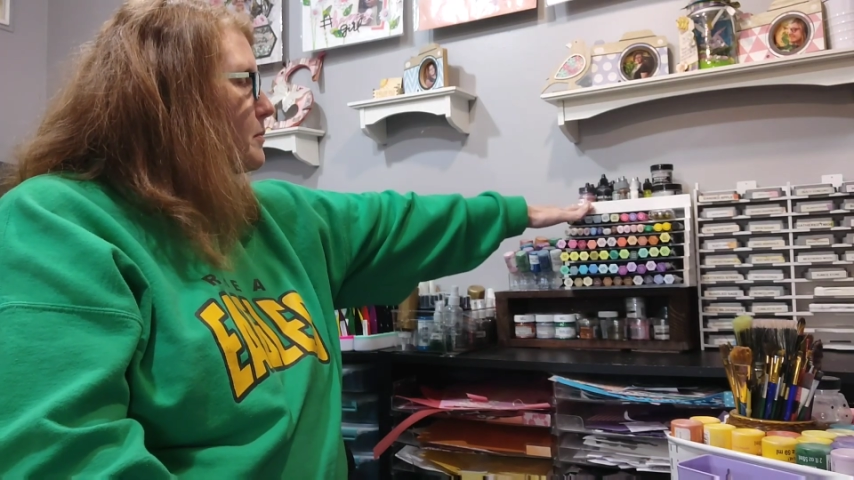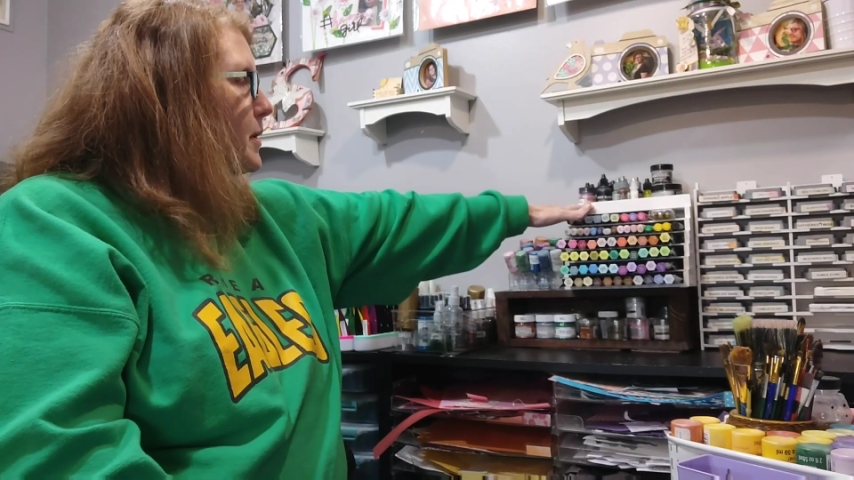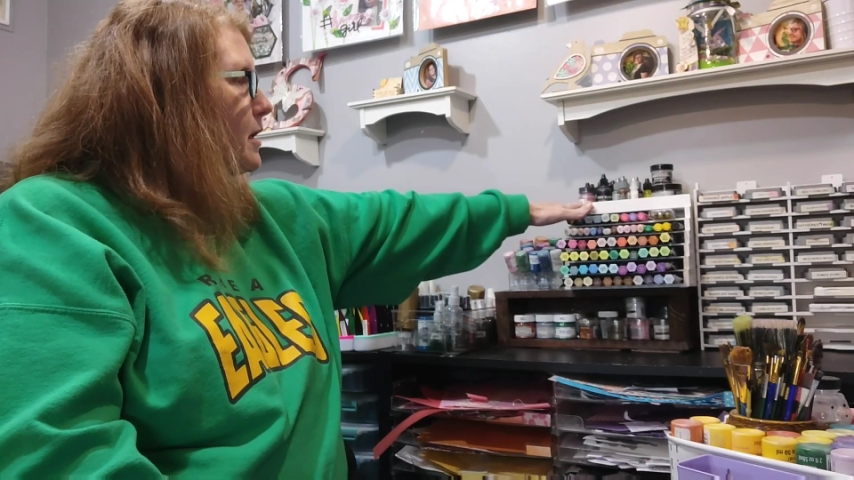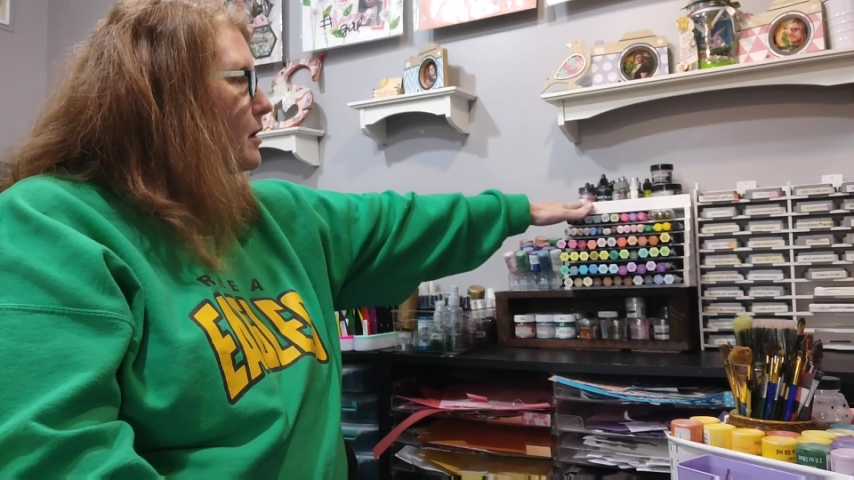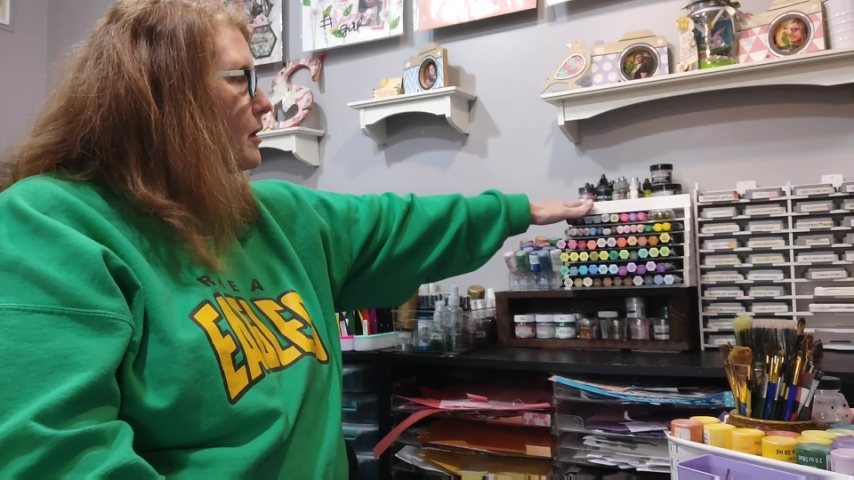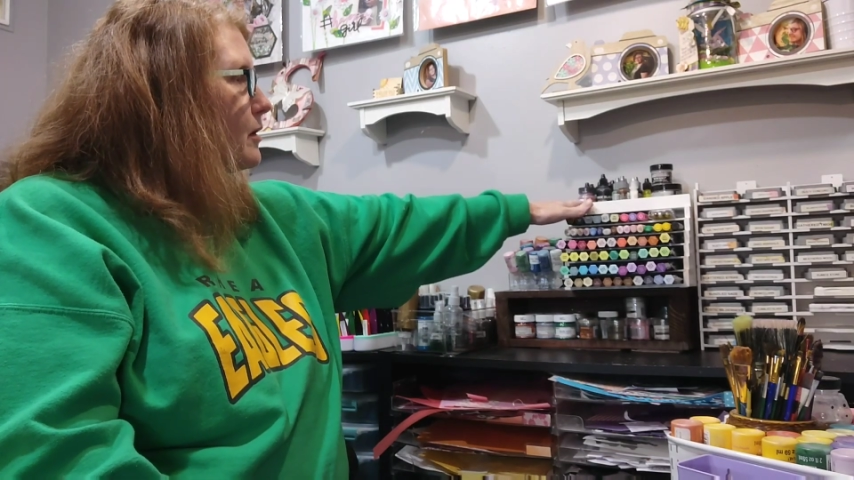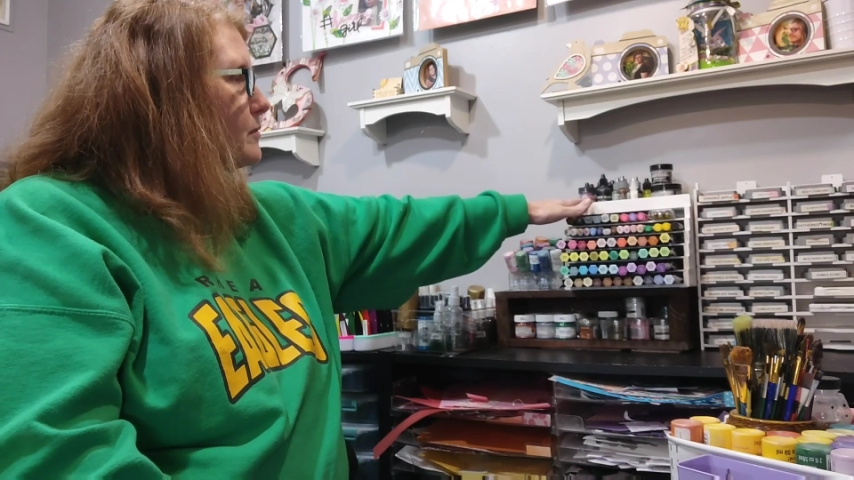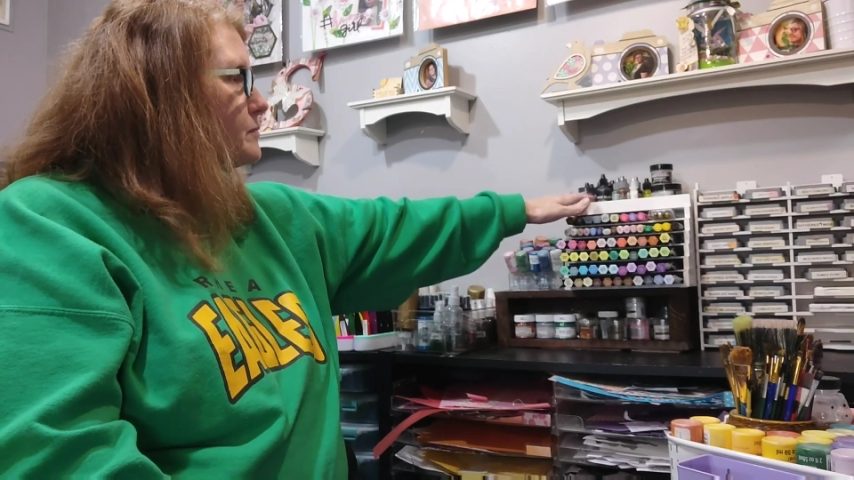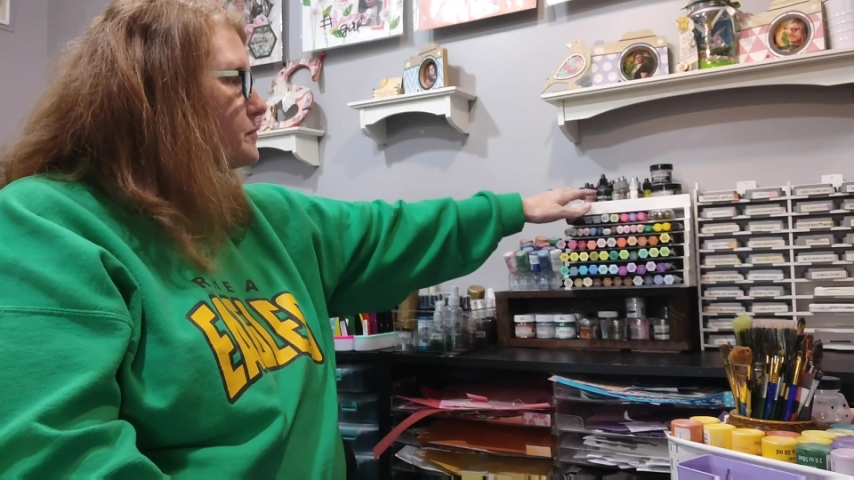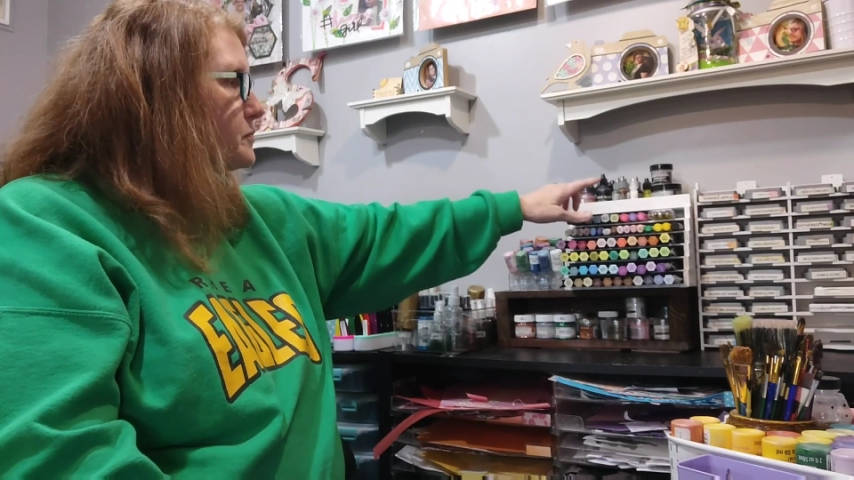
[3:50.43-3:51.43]
up
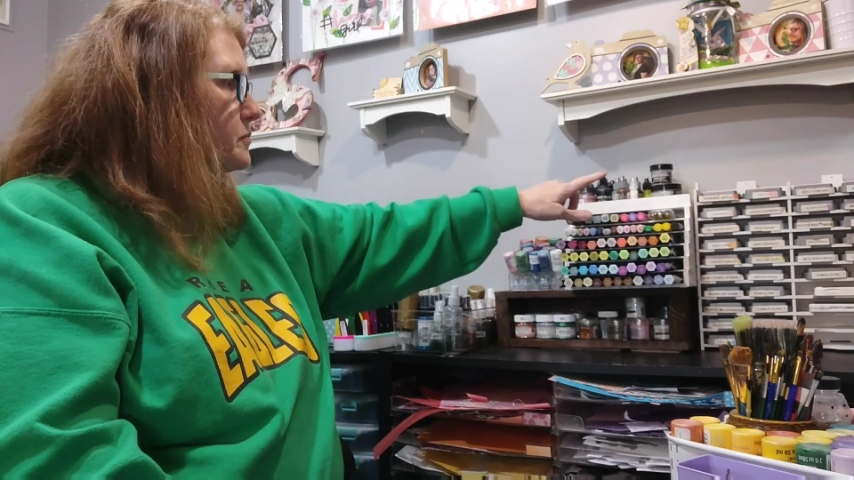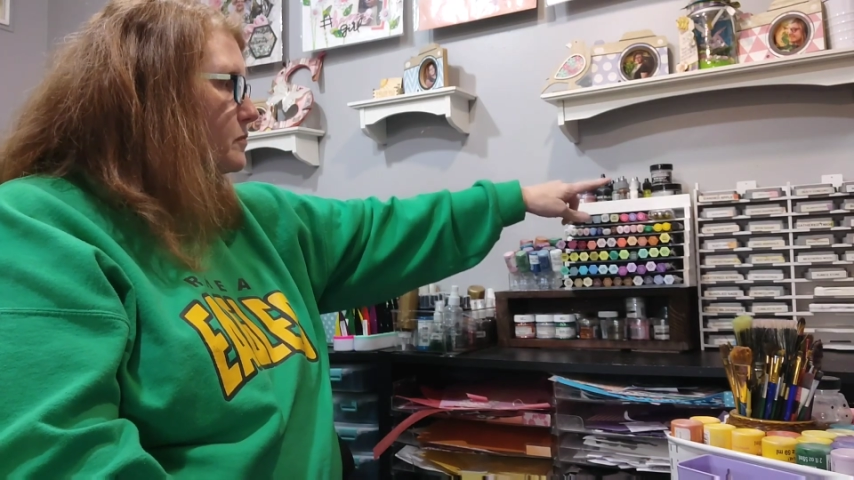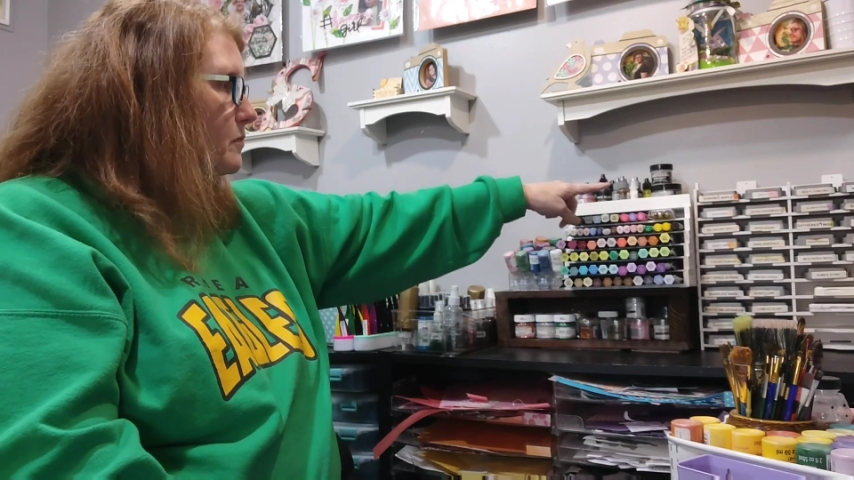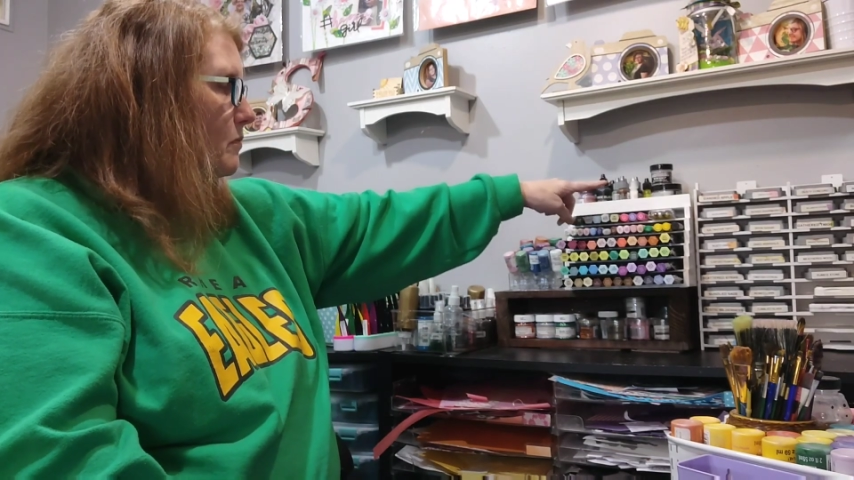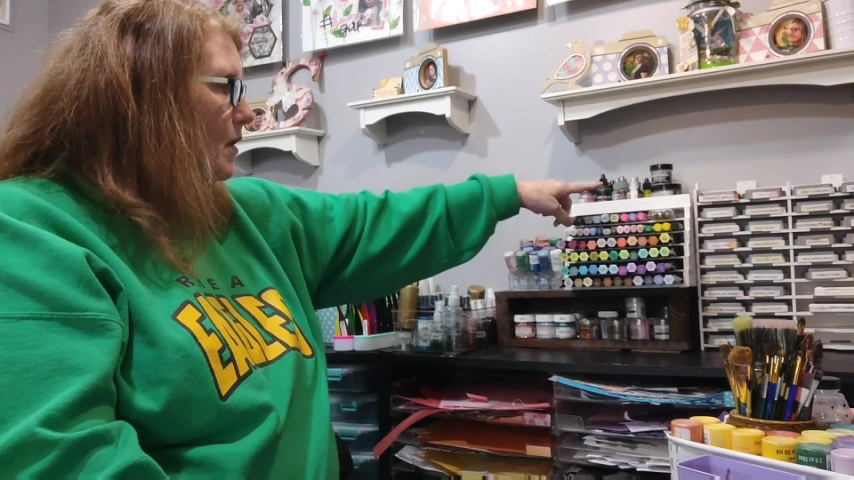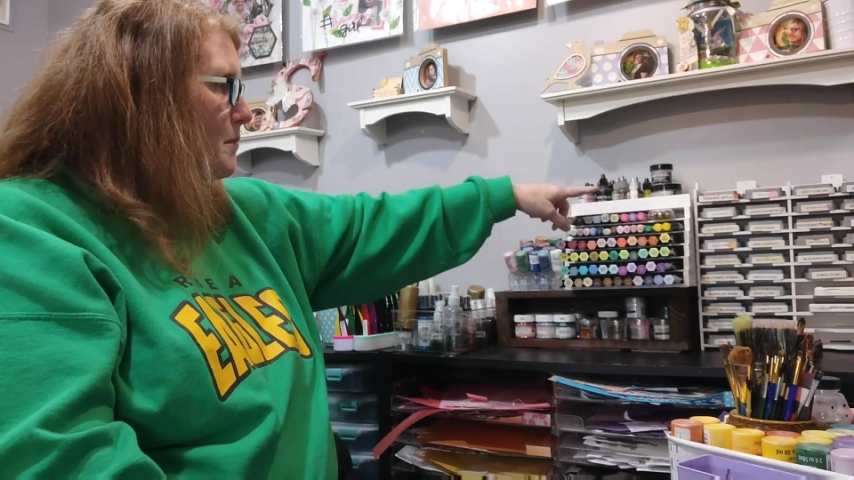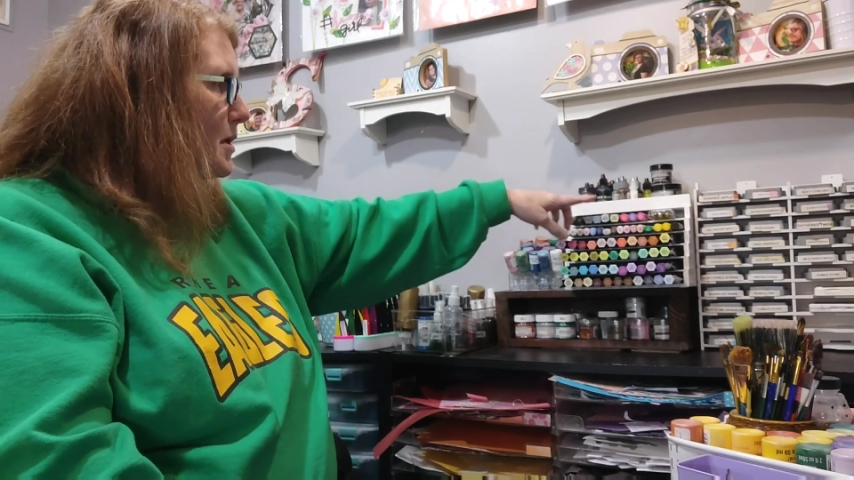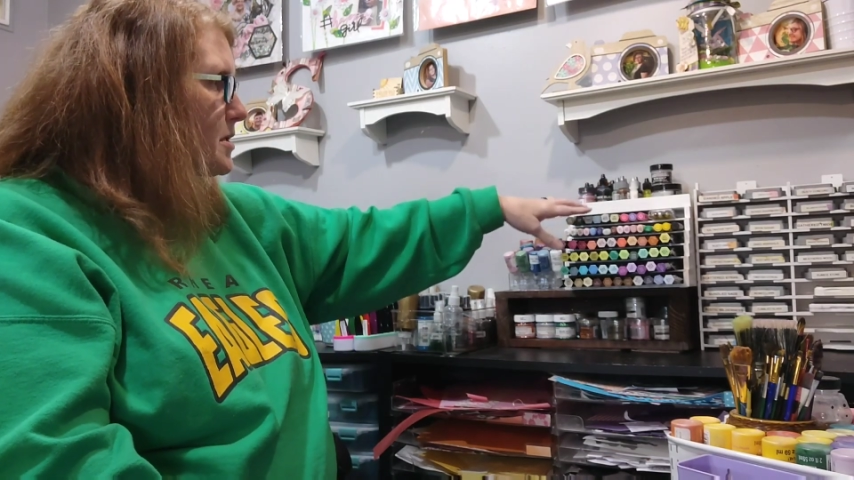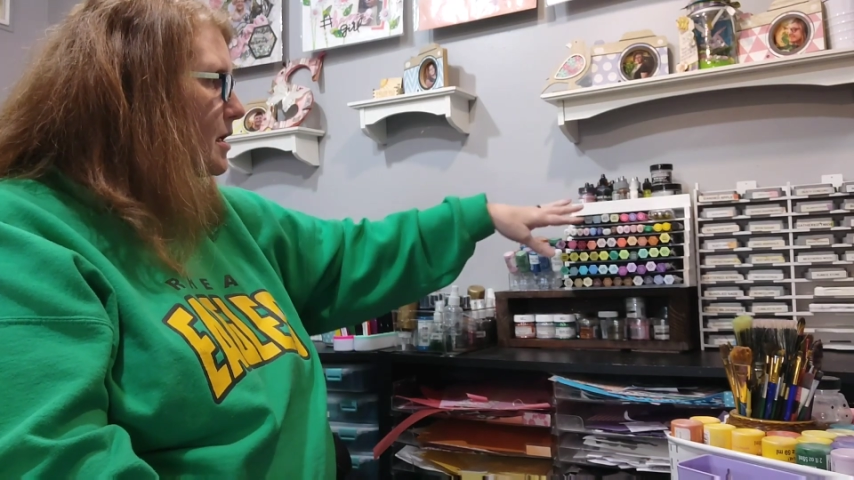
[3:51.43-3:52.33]
here, my